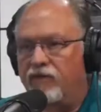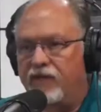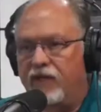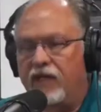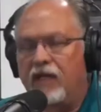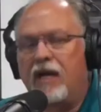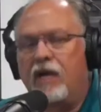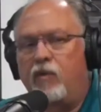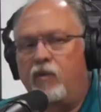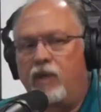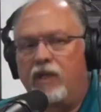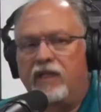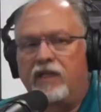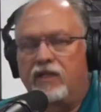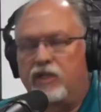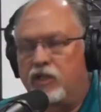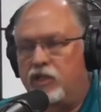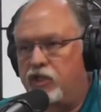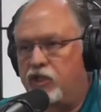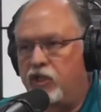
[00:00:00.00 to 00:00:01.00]
they're not willing
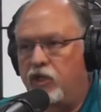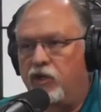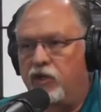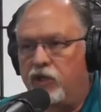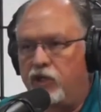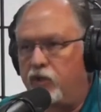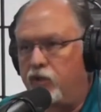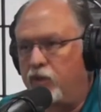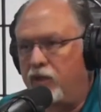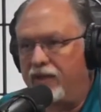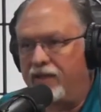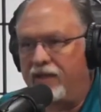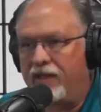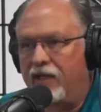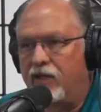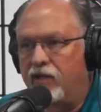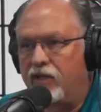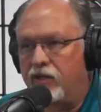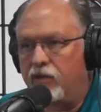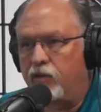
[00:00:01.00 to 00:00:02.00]
to show you
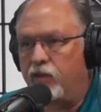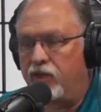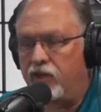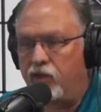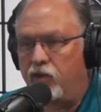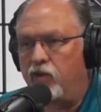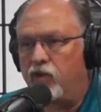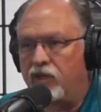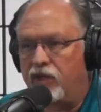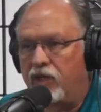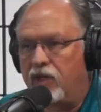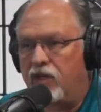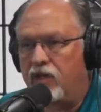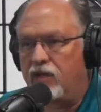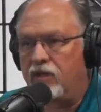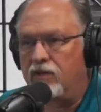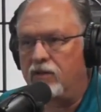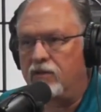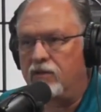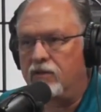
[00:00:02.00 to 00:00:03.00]
with your
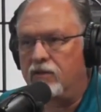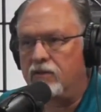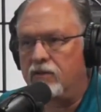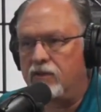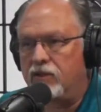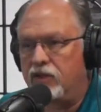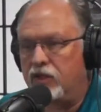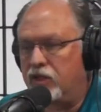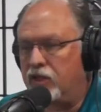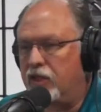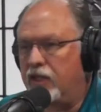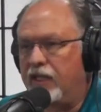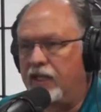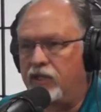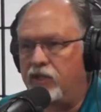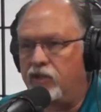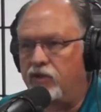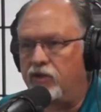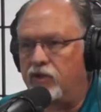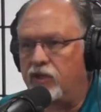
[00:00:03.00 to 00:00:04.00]
dog just to
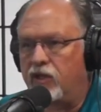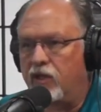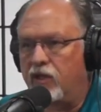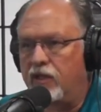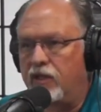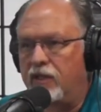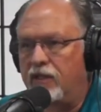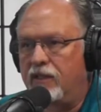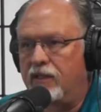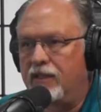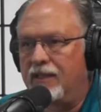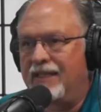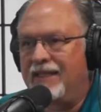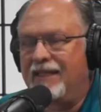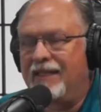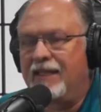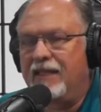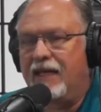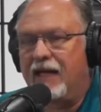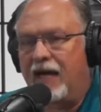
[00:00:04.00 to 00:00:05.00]
get you started,
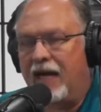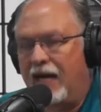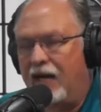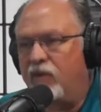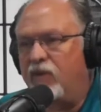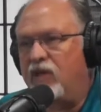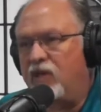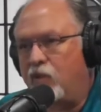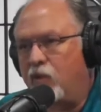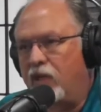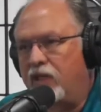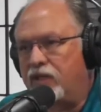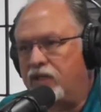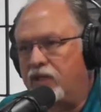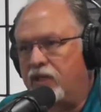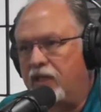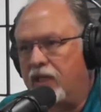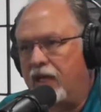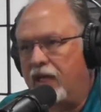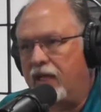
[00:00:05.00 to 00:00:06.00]
I would
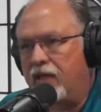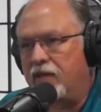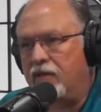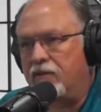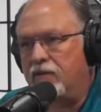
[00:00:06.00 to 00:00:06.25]
question that.